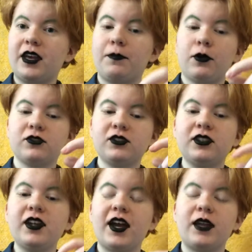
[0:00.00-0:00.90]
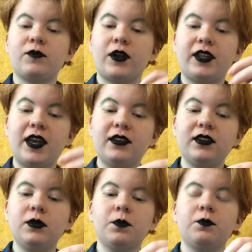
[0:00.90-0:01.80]
Personally, I am
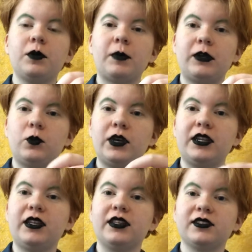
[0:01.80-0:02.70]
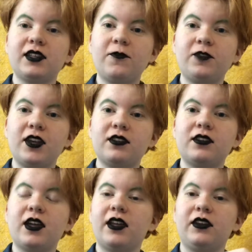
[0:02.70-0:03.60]
right-handed, but my twin is
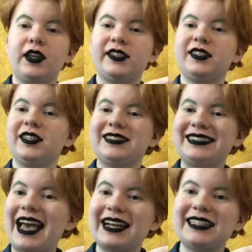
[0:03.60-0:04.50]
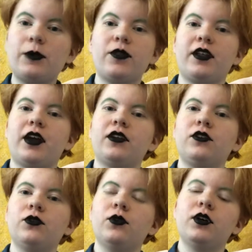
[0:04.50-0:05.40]
left-handed, and it's the exact same way that I do.